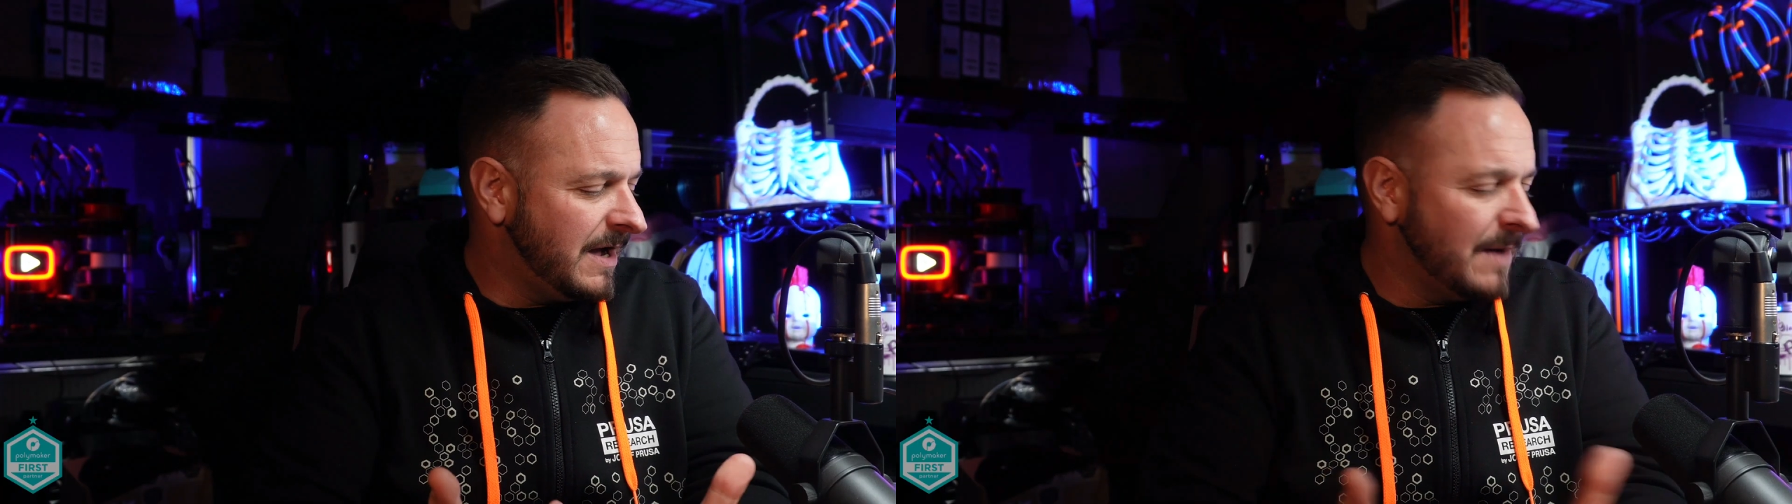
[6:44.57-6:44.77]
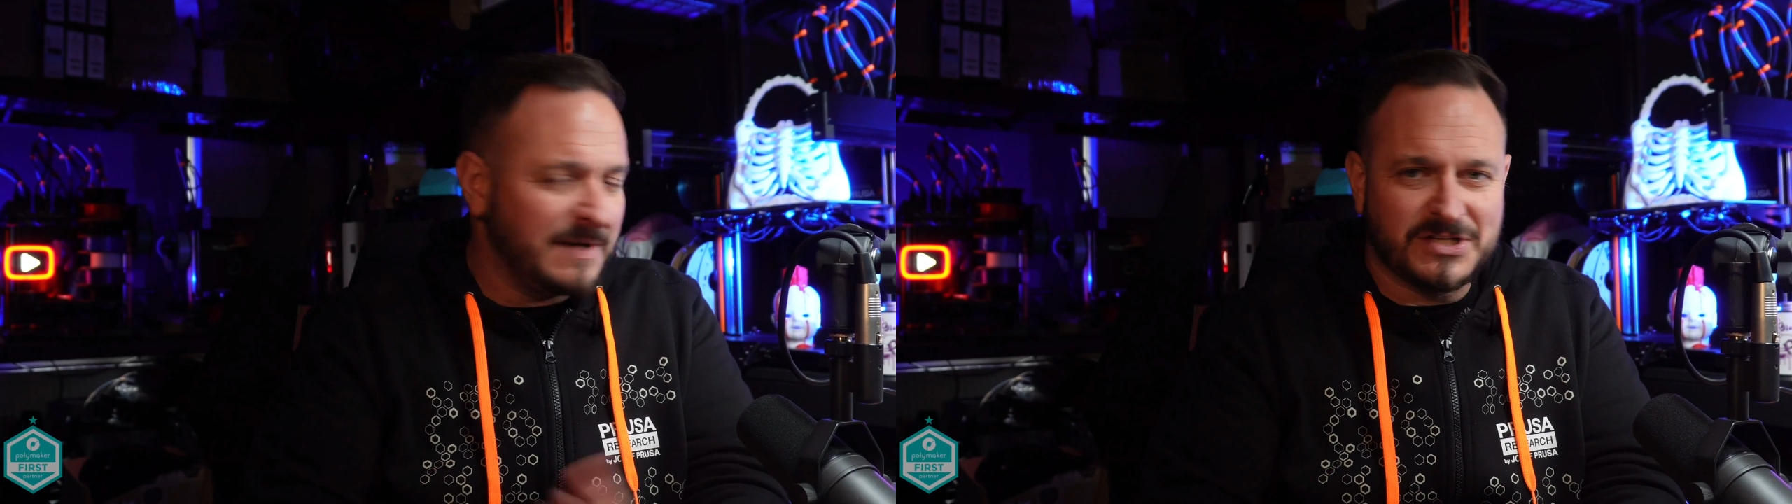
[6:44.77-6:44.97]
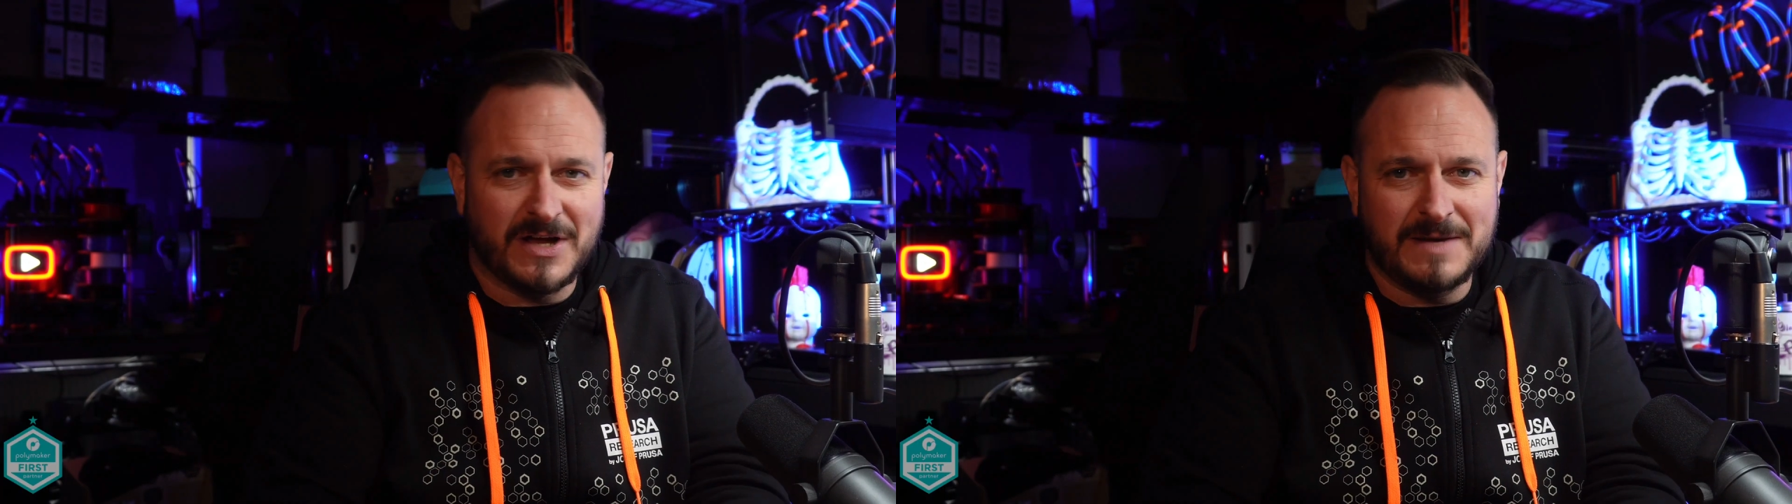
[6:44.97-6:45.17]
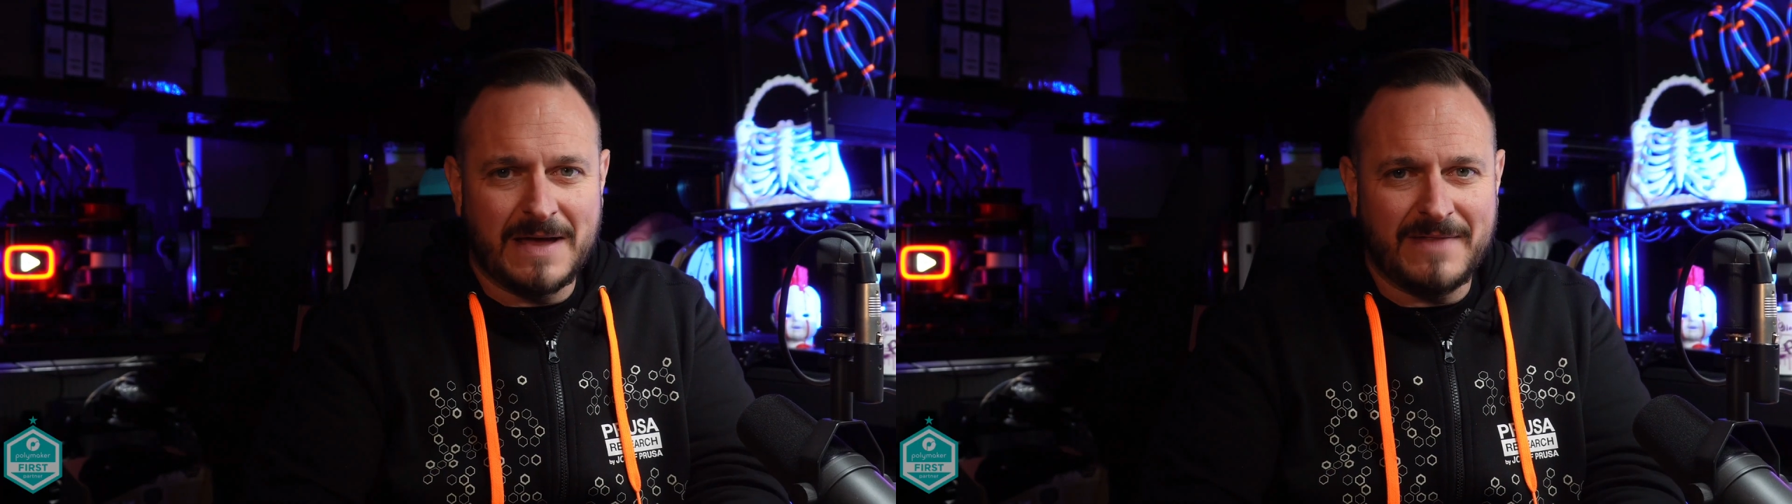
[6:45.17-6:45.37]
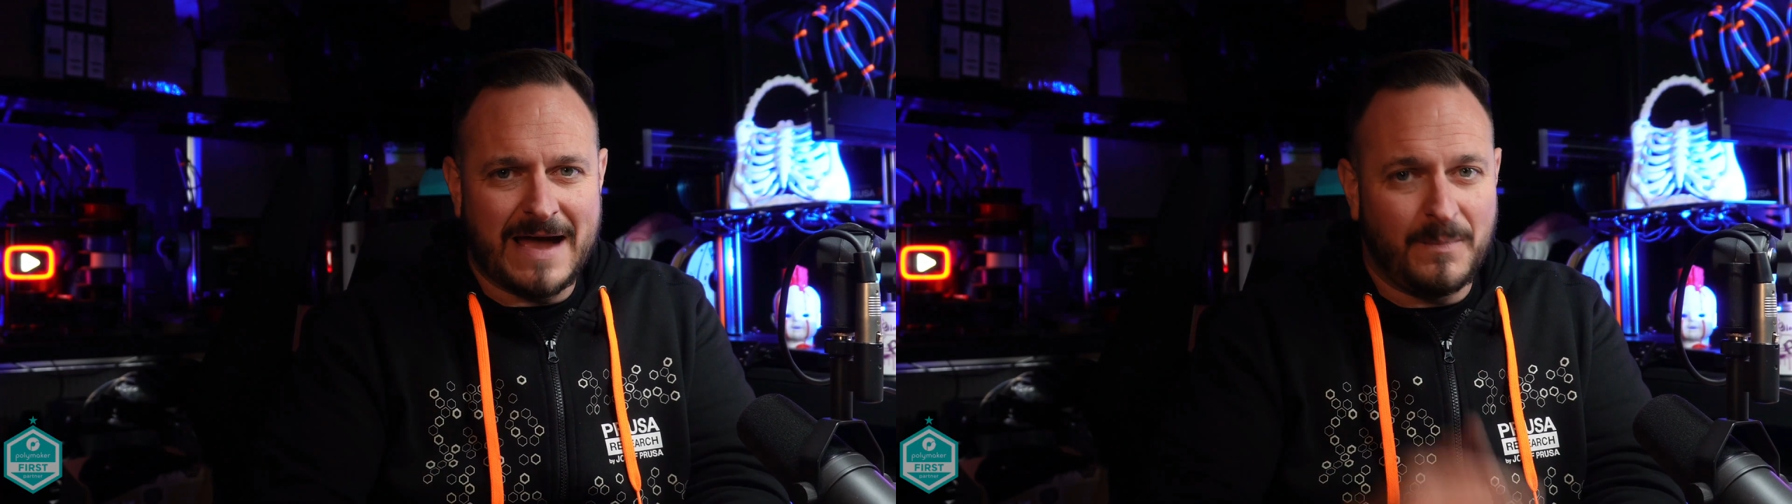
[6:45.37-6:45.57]
I'm excited
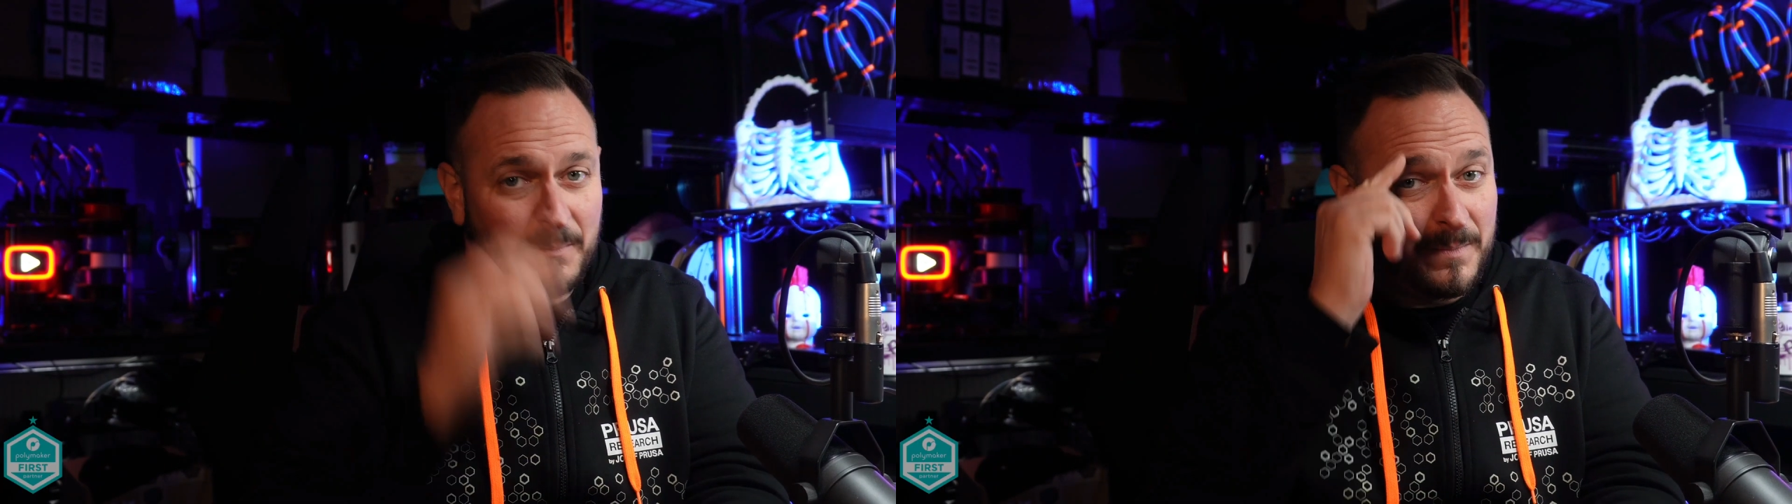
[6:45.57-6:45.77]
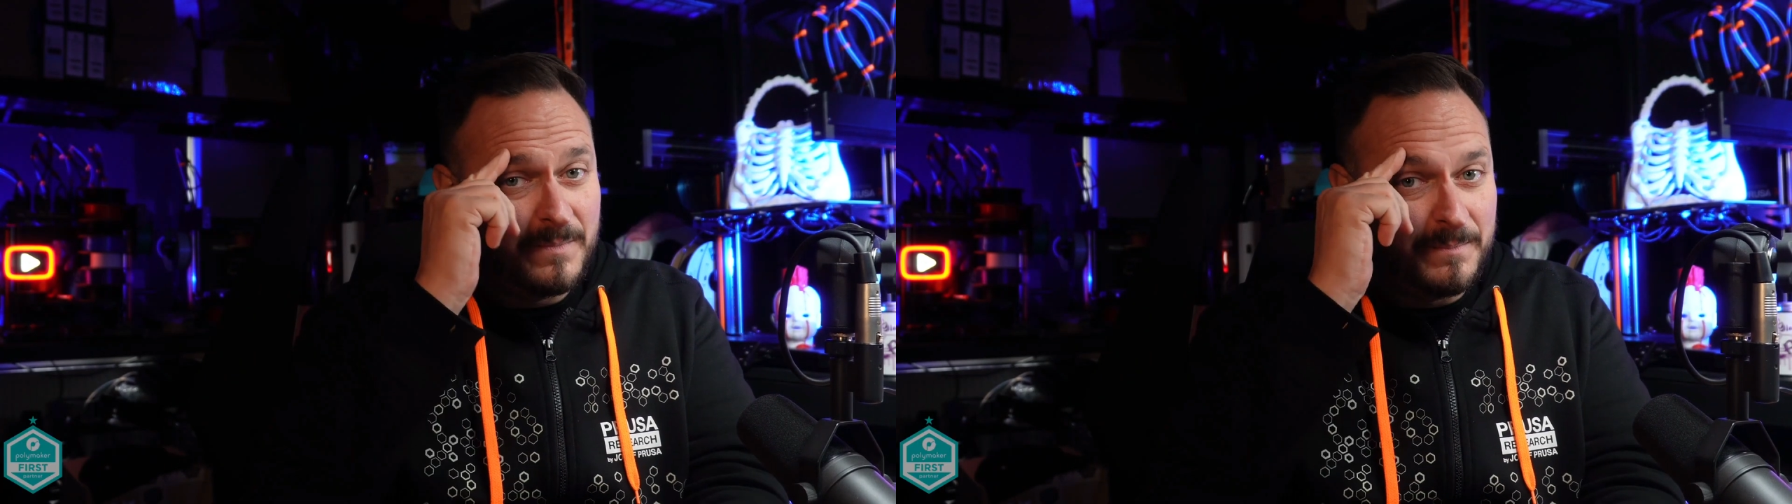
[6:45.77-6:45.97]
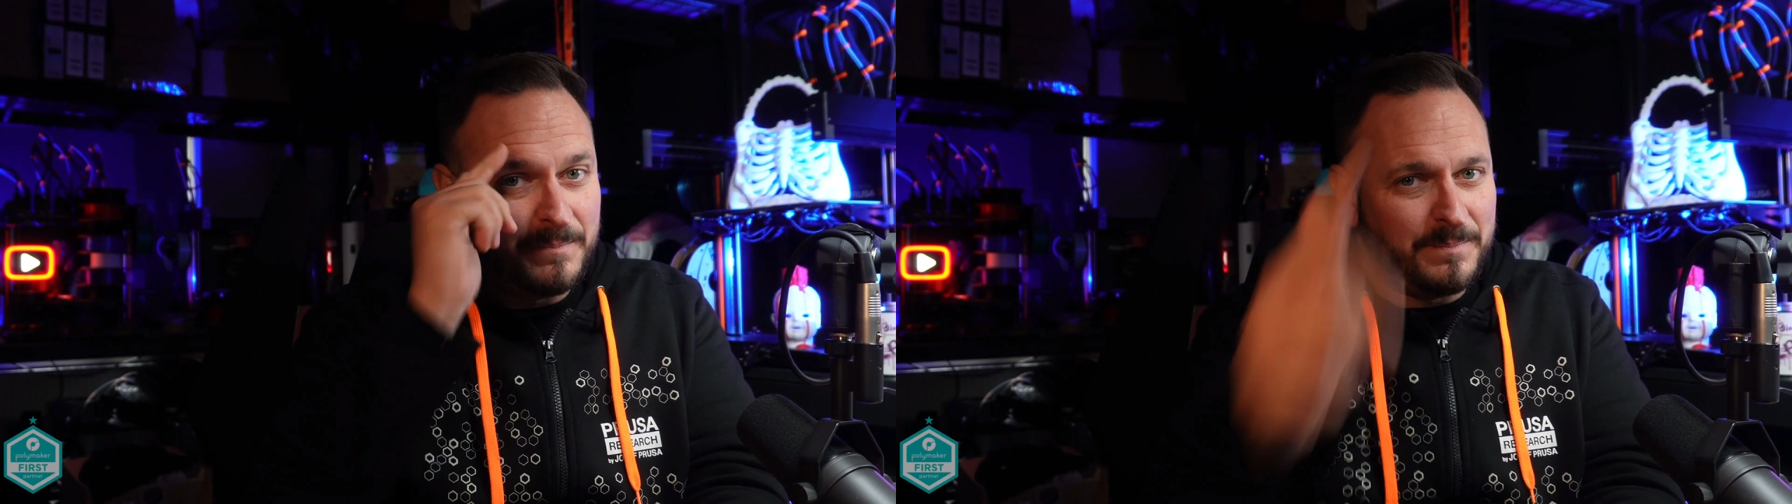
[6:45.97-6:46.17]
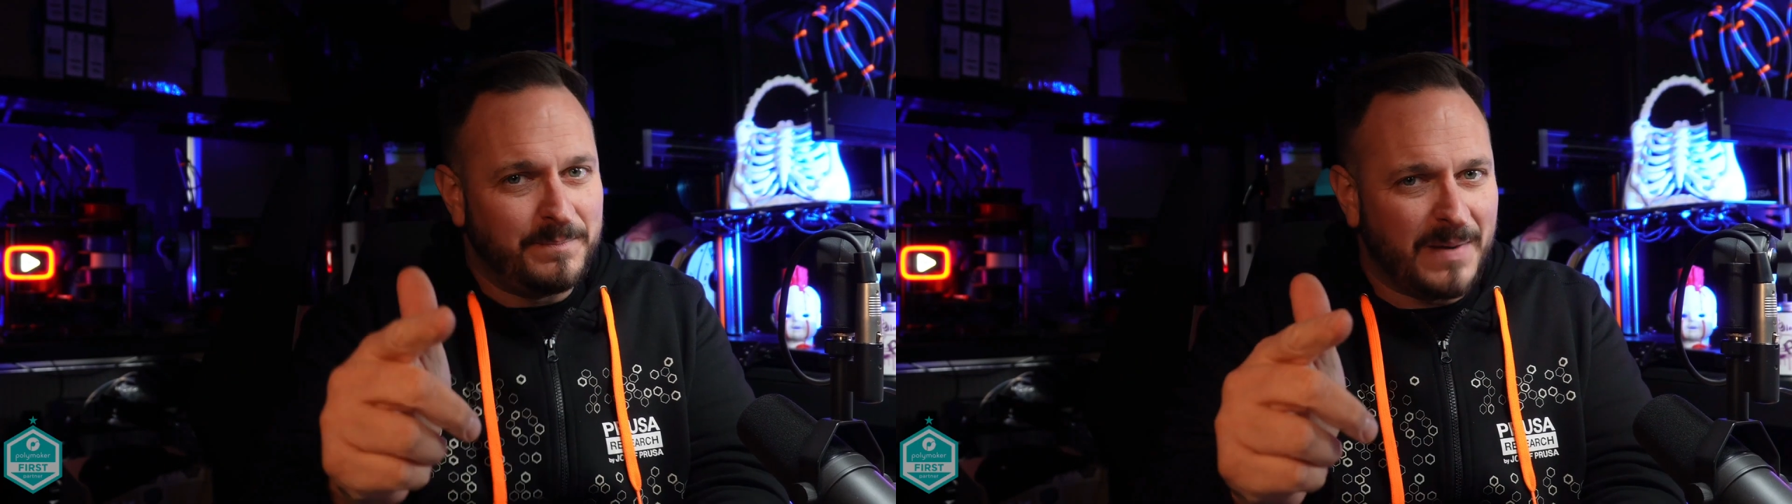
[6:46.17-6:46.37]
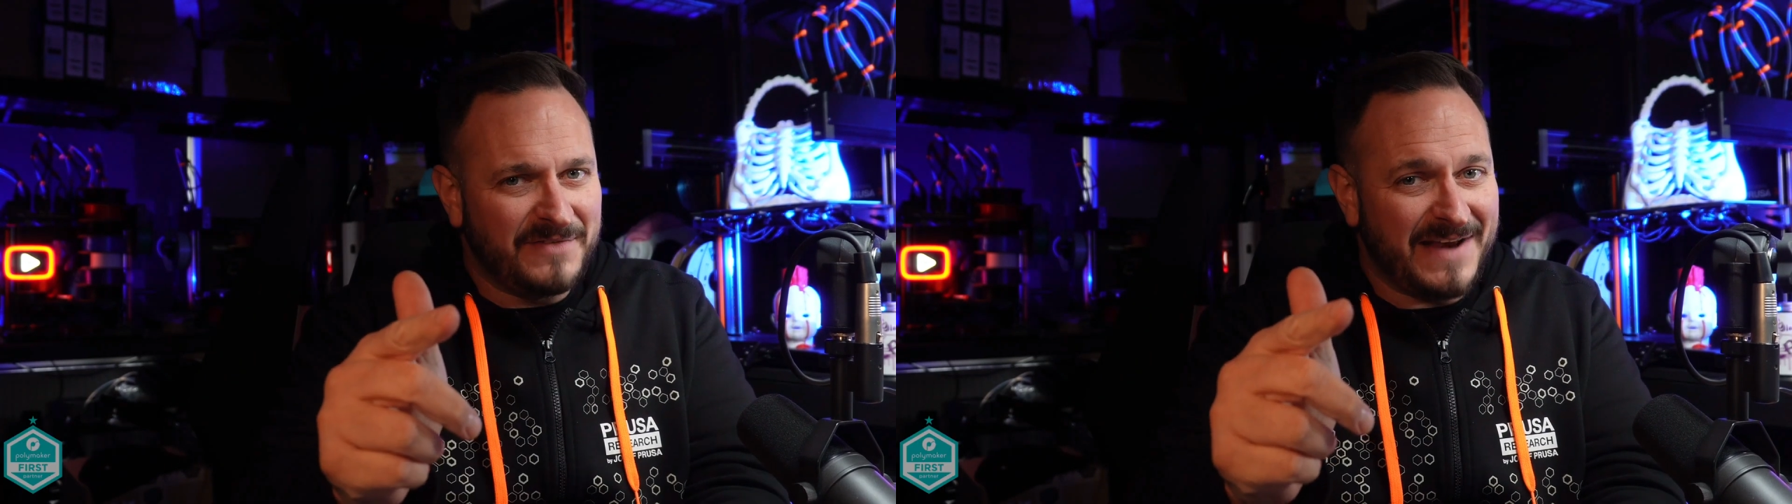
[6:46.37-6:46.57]
about that.
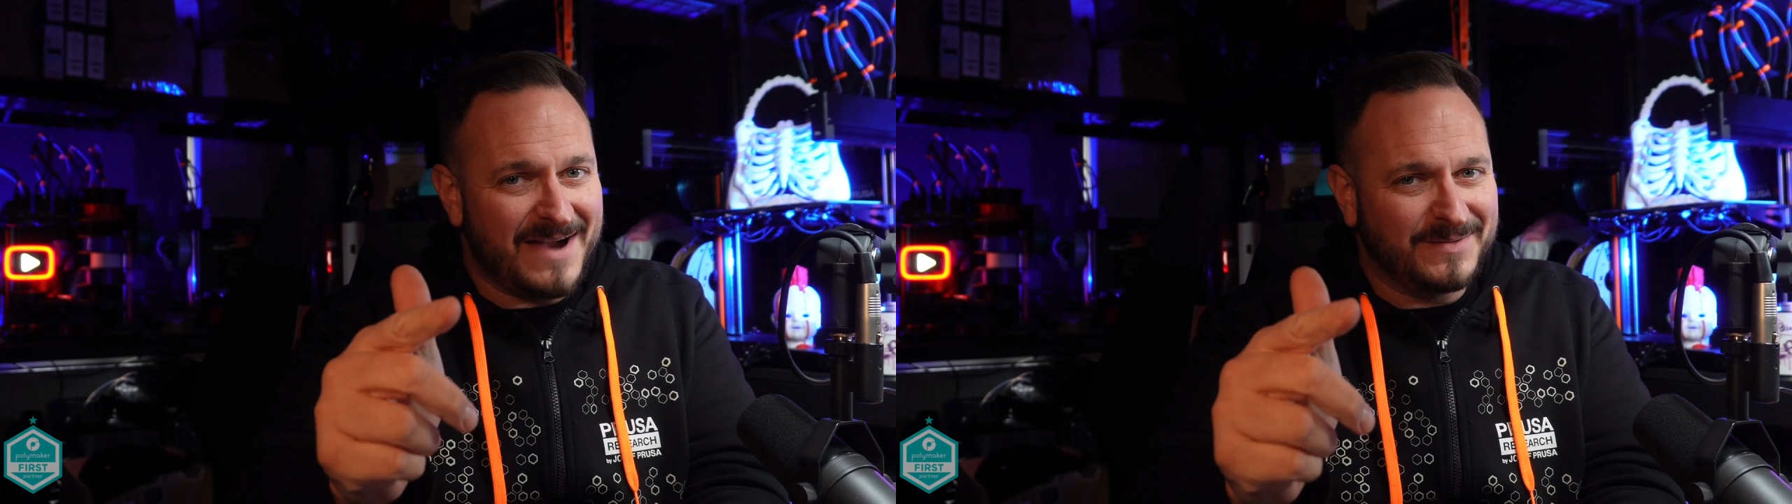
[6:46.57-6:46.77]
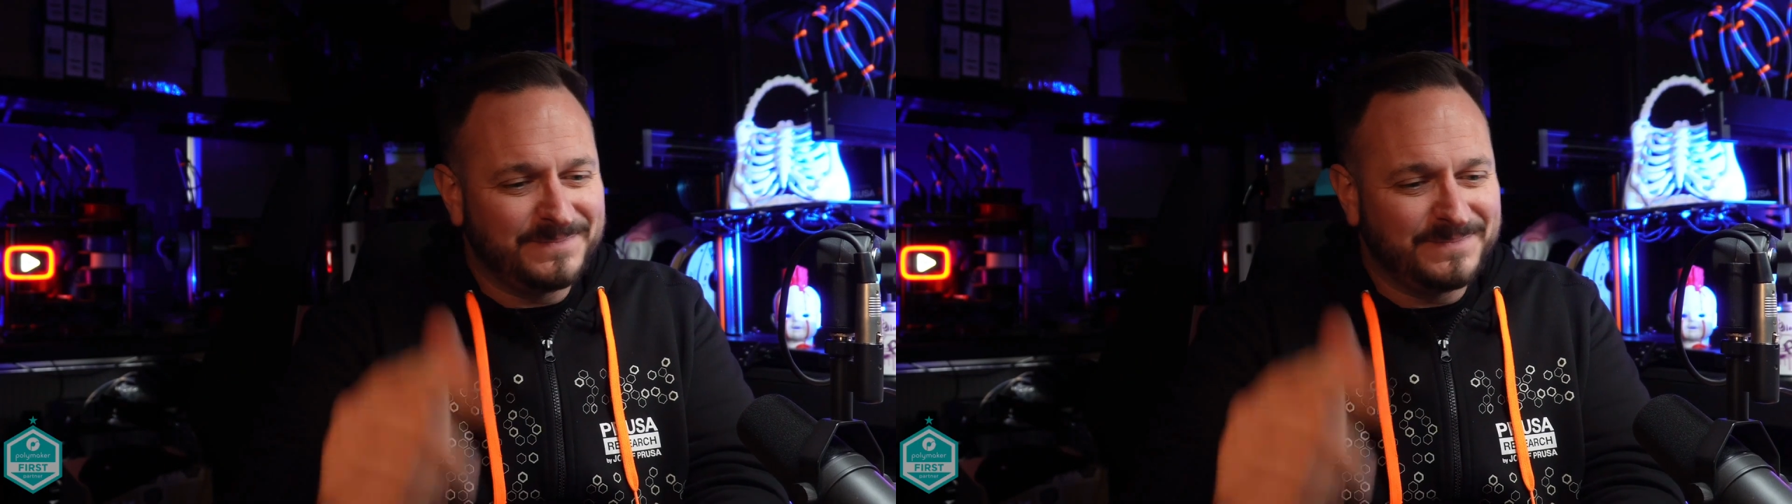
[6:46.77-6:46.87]
Bye for now.